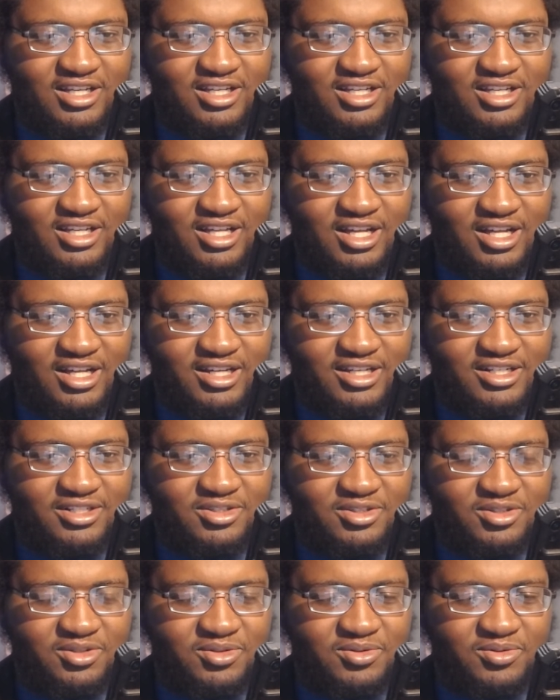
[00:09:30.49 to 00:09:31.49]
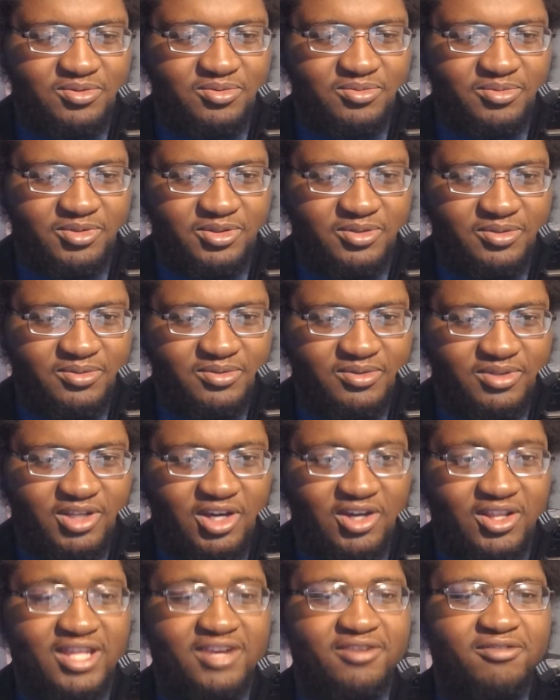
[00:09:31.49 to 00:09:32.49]
consume you. Oh,
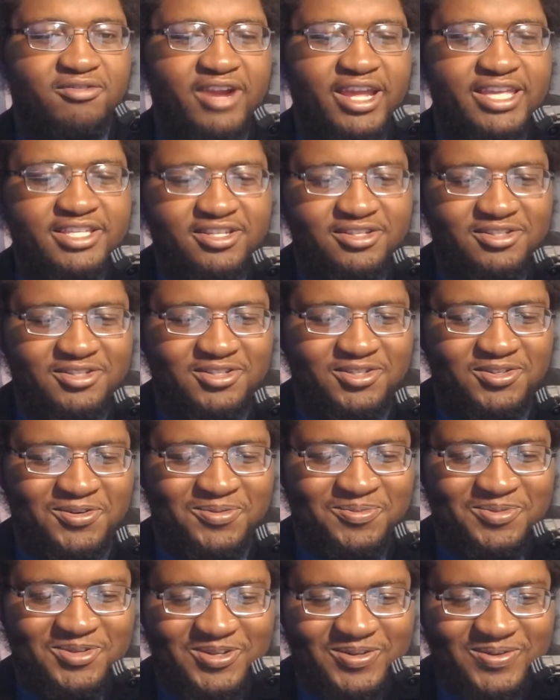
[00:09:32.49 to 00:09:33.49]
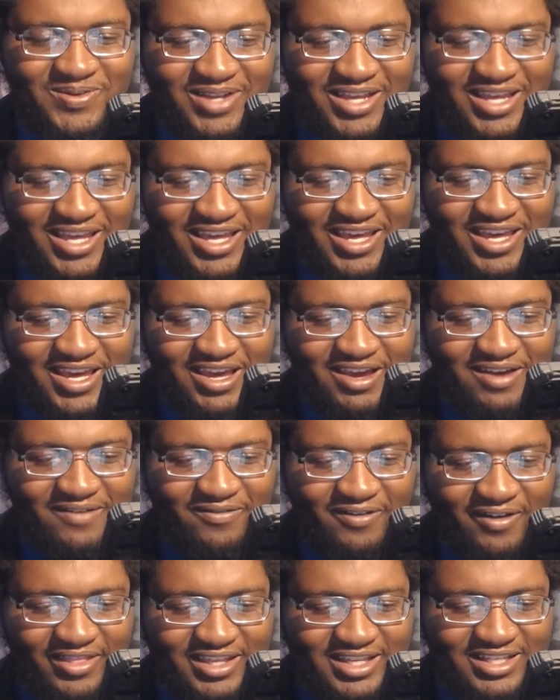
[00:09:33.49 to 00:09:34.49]
let rage consume you,
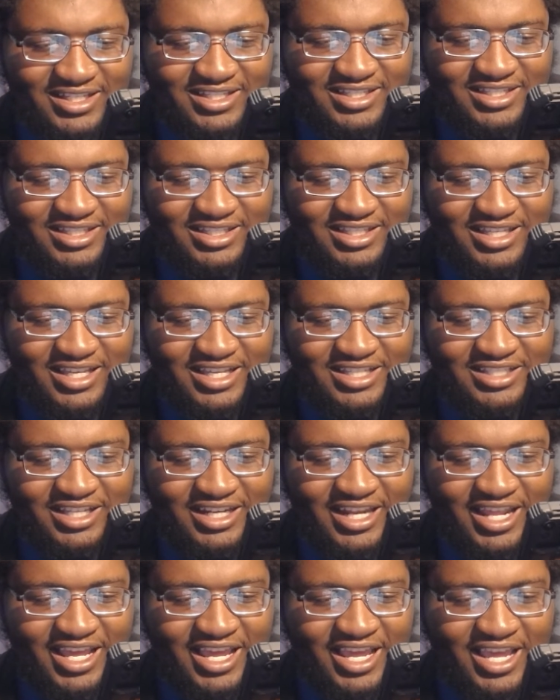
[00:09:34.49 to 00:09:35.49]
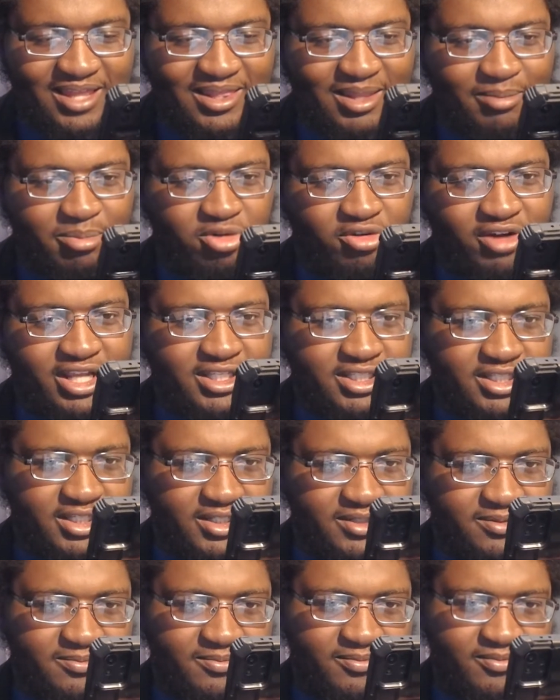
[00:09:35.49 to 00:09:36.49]
for this is the day of liberation.
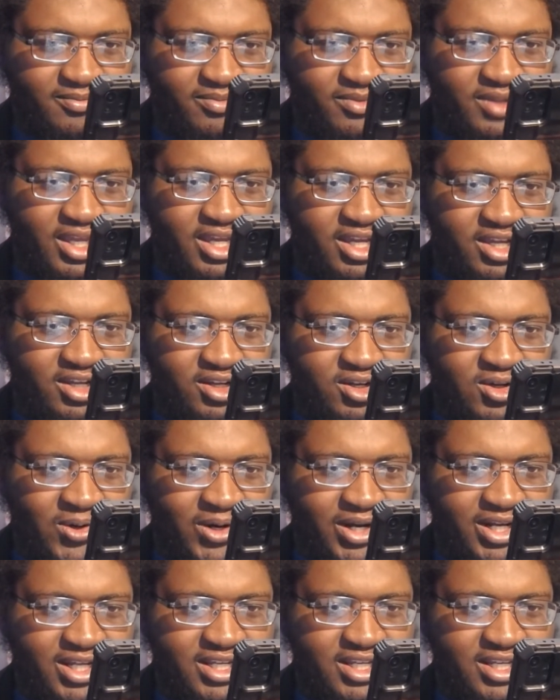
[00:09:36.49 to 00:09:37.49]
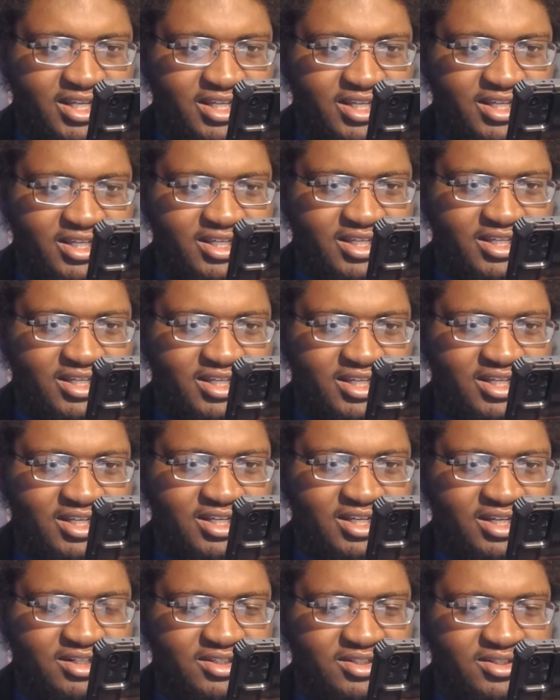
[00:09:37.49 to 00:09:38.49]
Quirk
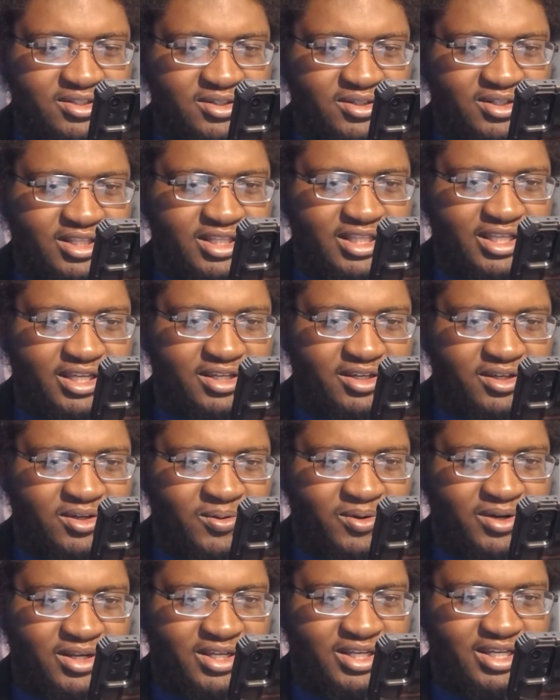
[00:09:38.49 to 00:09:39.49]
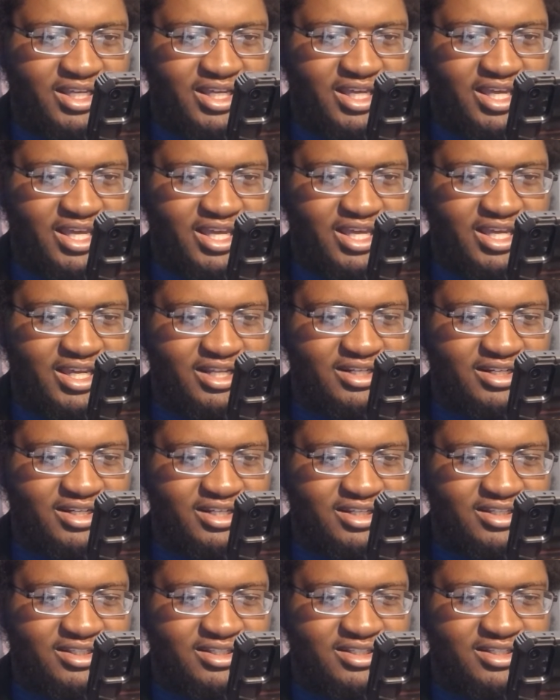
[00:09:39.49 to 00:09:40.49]
consoling, quirk
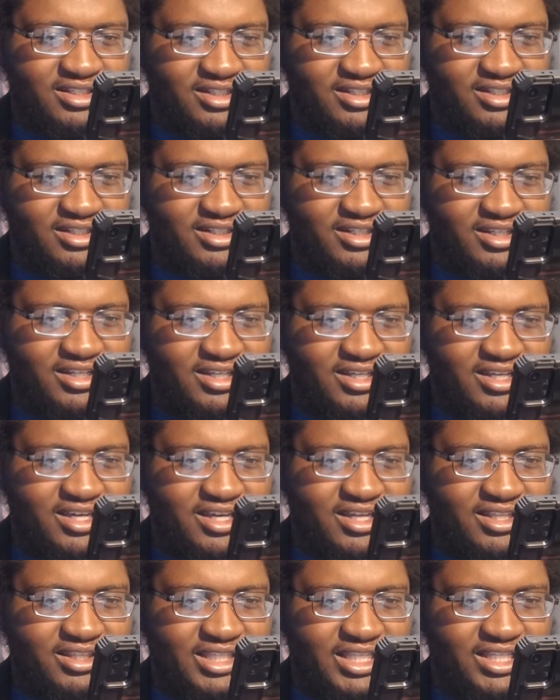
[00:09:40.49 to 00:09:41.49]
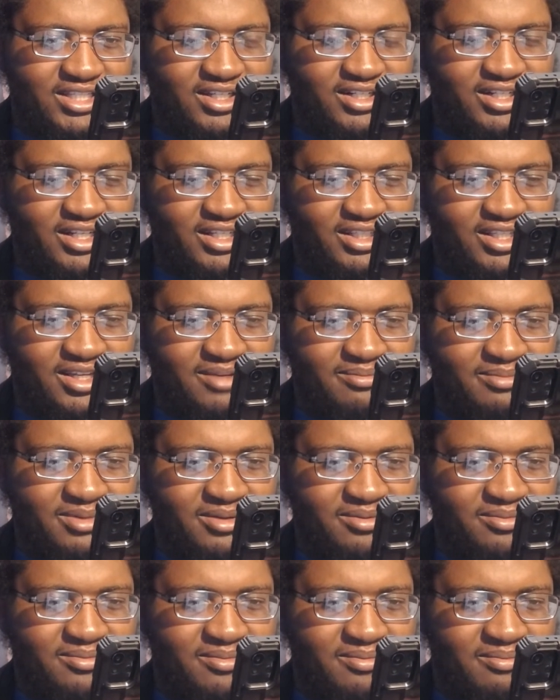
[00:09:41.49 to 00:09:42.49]
induction. These are nothing but
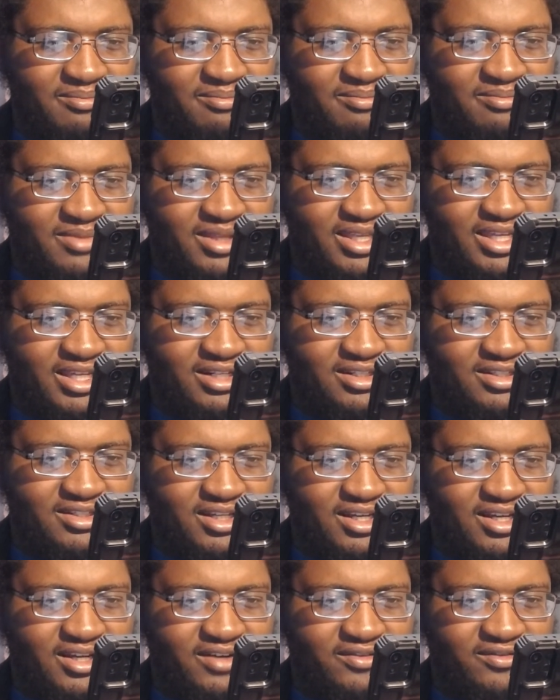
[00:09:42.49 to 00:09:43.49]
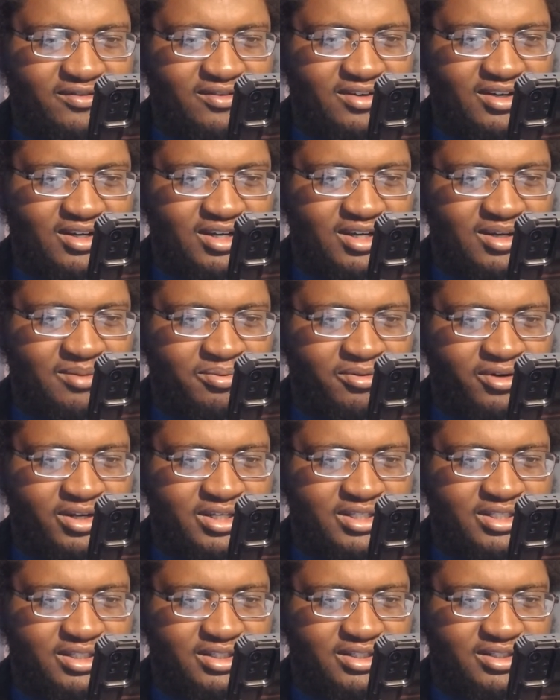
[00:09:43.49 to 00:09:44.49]
means of
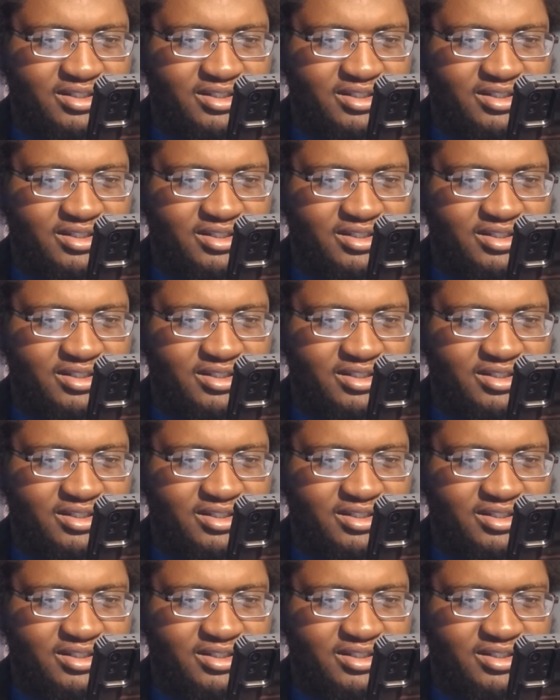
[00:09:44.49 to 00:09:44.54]
oppression.